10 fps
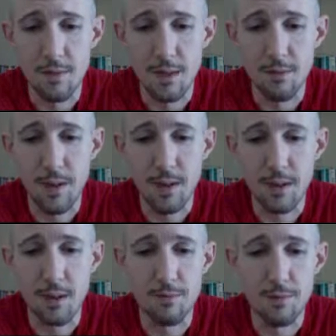in the fact
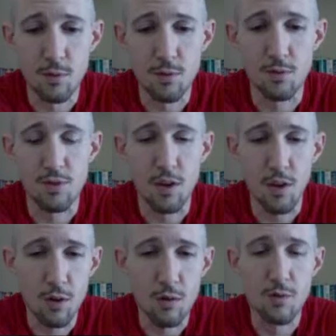that it filters
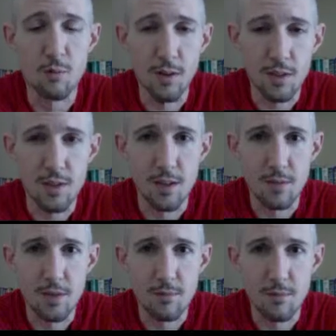all of your blood
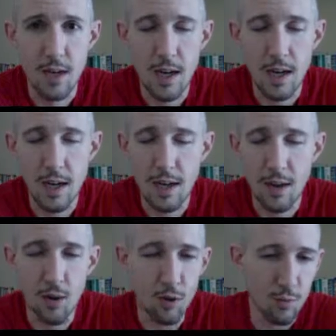cells.
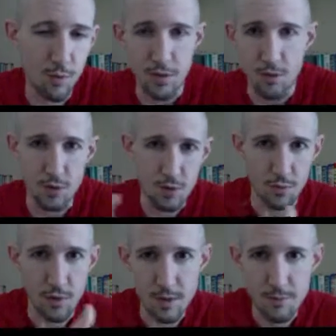All your blood goes
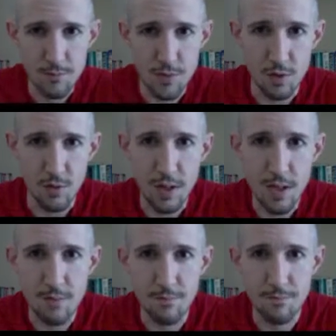through it. So
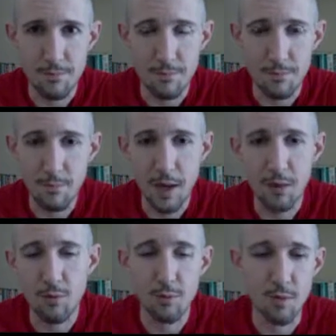any
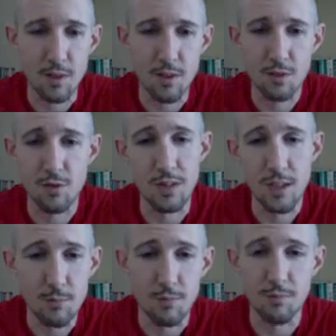bad red blood cells or any
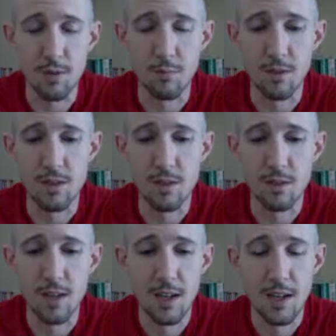dead red blood
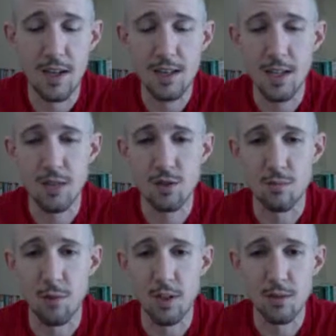cells, it takes
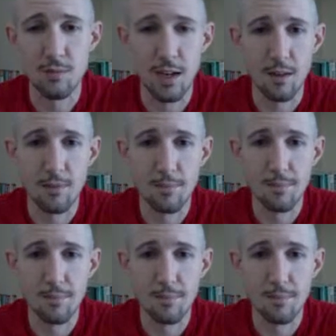those, breaks them down,